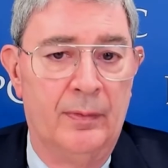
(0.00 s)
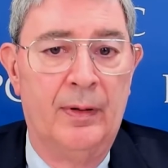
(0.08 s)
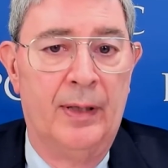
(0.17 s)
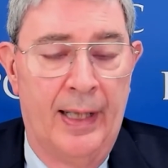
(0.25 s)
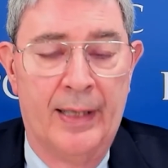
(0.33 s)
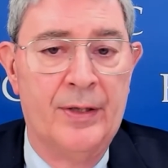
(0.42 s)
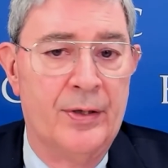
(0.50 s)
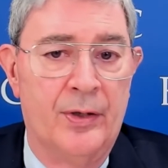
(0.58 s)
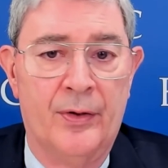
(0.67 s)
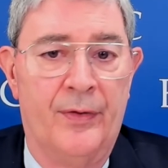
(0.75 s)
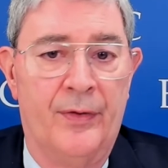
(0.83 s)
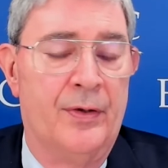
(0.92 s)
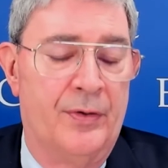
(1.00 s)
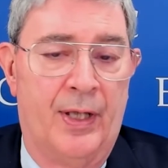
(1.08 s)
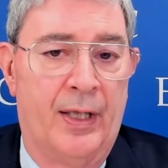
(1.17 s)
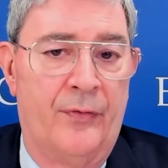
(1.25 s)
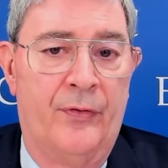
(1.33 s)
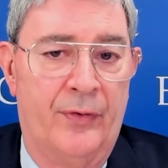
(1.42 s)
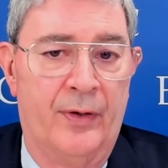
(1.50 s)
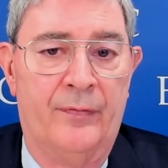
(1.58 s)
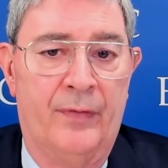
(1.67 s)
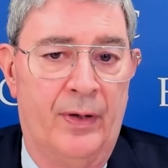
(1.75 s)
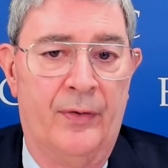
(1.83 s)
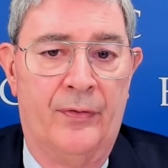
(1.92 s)
entered the text of
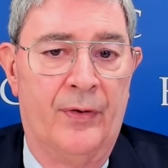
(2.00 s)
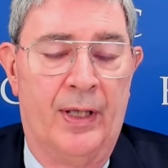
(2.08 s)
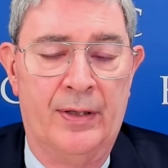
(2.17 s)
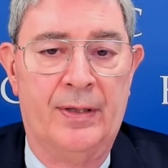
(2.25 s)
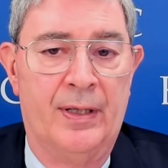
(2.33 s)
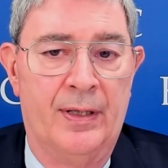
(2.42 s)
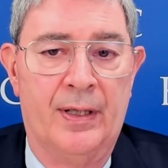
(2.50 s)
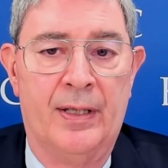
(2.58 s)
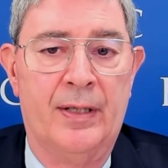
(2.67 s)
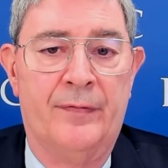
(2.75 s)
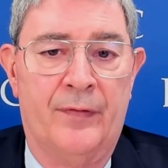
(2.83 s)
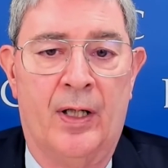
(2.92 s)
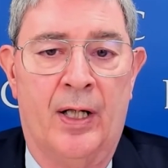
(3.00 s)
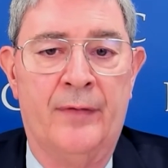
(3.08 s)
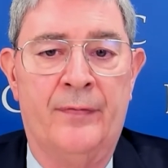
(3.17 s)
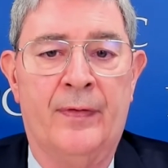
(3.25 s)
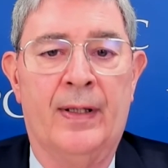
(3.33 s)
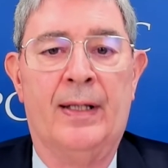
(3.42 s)
his 1995